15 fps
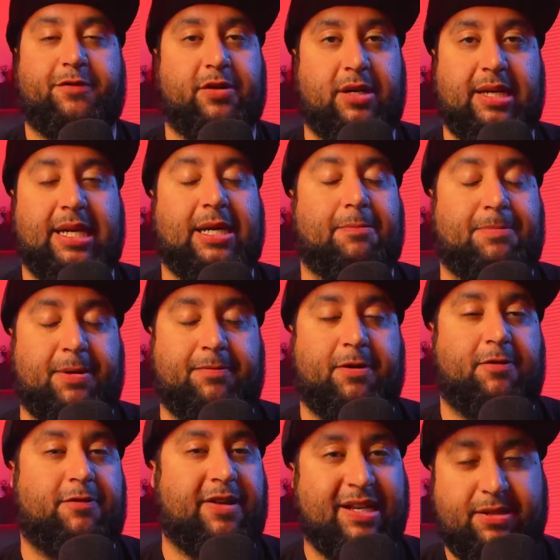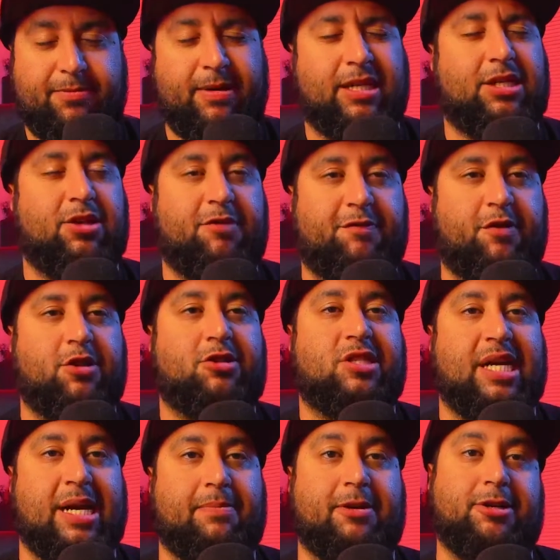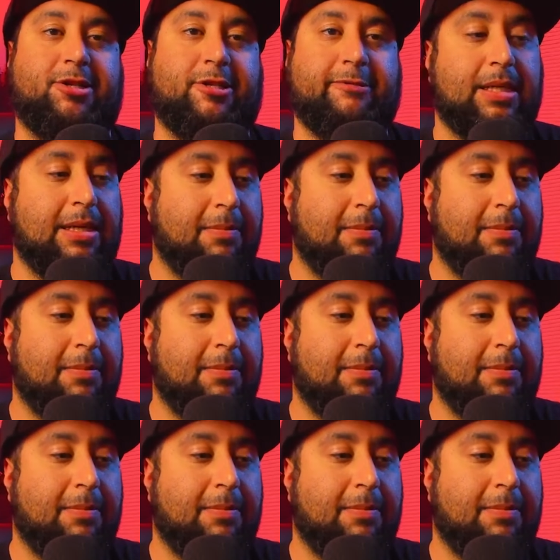for a lot of people, especially first timers.